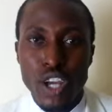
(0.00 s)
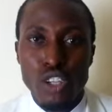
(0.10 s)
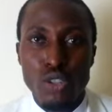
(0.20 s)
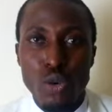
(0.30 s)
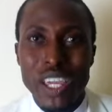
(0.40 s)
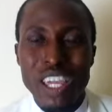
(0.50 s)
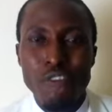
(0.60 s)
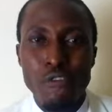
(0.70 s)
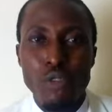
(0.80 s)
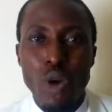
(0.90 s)
So
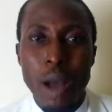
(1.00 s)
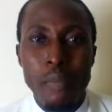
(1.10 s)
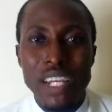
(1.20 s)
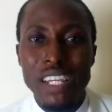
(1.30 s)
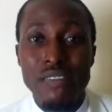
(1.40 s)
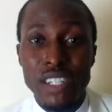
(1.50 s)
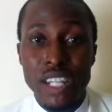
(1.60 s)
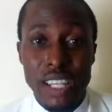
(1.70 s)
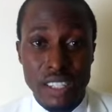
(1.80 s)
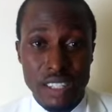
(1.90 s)
if you are believing
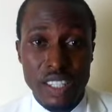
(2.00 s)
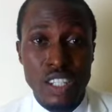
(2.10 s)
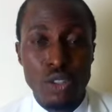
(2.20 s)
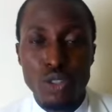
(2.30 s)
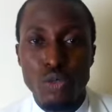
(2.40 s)
as a single,